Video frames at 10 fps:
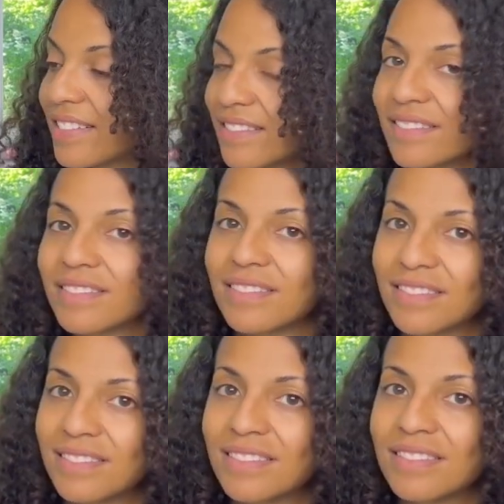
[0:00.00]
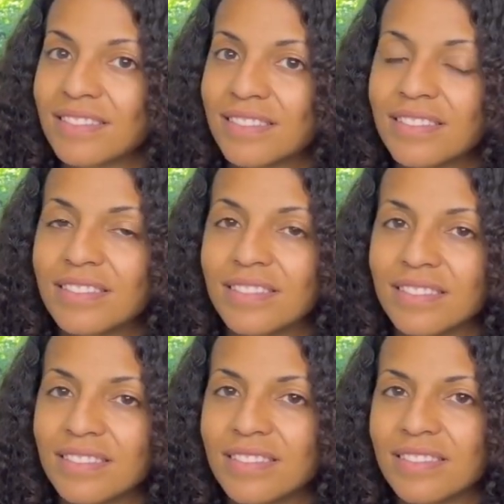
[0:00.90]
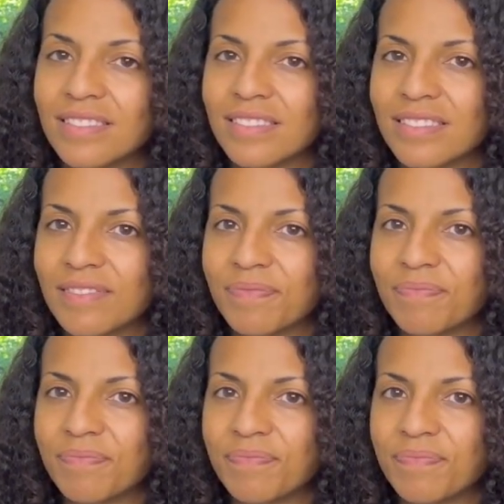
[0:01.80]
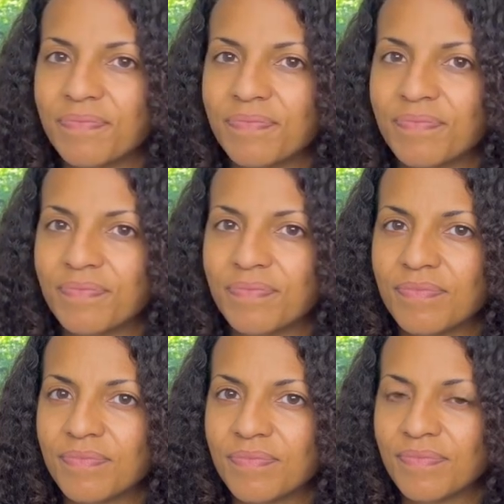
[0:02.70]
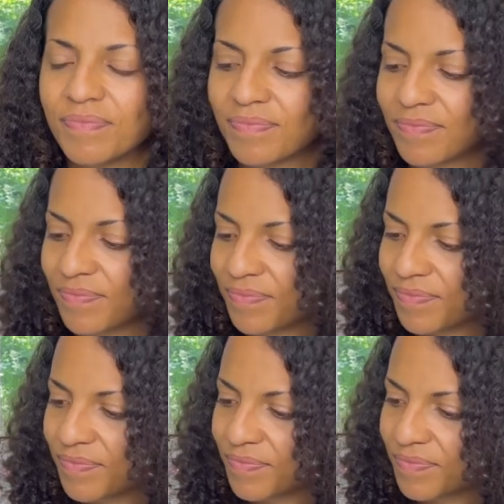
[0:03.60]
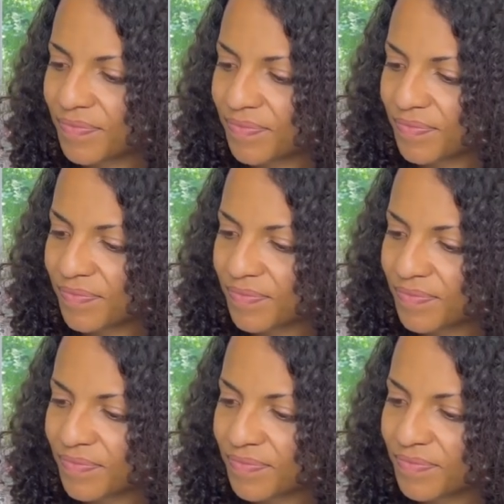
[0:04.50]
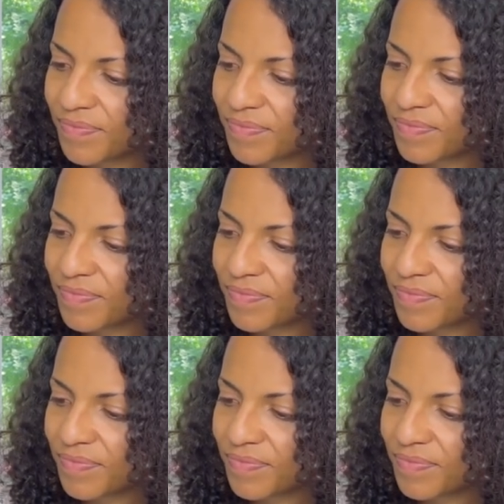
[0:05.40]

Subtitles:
(silent)